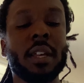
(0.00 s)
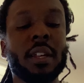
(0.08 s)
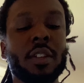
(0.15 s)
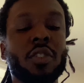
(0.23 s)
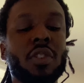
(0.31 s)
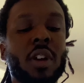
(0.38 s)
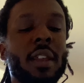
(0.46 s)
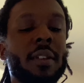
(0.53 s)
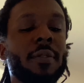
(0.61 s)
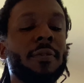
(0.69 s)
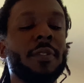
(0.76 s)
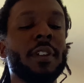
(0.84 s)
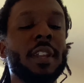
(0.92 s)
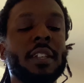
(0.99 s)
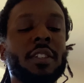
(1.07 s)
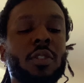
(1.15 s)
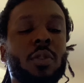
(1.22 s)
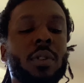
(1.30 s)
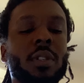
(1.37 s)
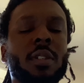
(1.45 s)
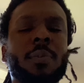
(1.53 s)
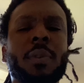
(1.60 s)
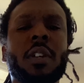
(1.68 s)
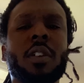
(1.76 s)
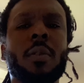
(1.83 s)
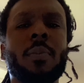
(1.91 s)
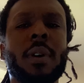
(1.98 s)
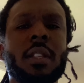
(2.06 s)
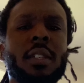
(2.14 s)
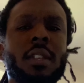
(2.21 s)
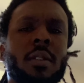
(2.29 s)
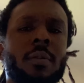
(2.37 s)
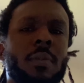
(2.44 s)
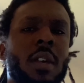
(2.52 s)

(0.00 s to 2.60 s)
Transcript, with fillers: gonna try to finesse you into being on my team.